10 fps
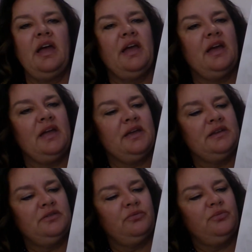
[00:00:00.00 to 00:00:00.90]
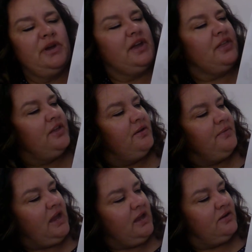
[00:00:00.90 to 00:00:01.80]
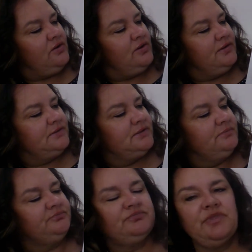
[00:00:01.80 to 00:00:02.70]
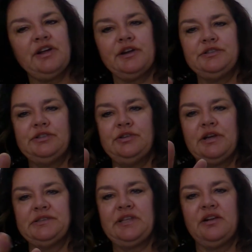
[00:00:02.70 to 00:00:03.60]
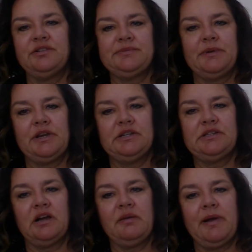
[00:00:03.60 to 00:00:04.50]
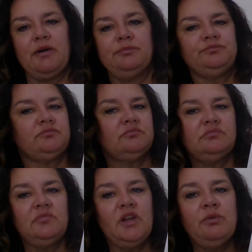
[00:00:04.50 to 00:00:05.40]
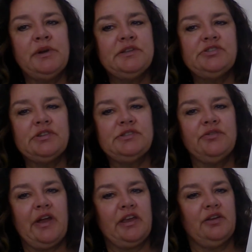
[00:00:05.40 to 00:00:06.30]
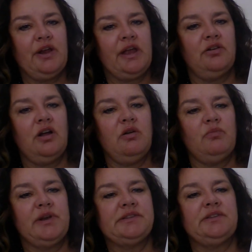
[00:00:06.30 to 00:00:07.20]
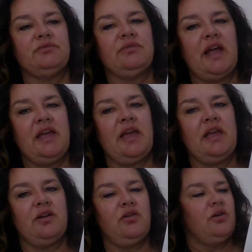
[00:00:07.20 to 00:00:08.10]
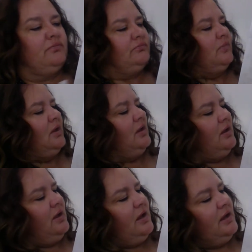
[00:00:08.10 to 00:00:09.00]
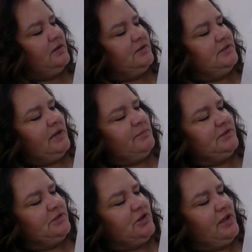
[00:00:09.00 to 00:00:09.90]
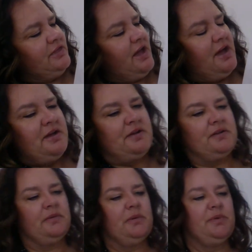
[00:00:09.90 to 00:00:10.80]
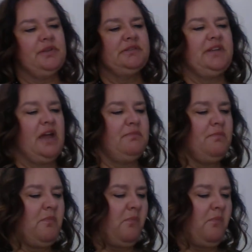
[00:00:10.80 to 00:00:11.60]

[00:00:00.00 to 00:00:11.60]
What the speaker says: And with angles, there are 2 kinds of angles we're going to talk about. One is just a regular angle and one is a right angle. And to demonstrate that, let me put this down.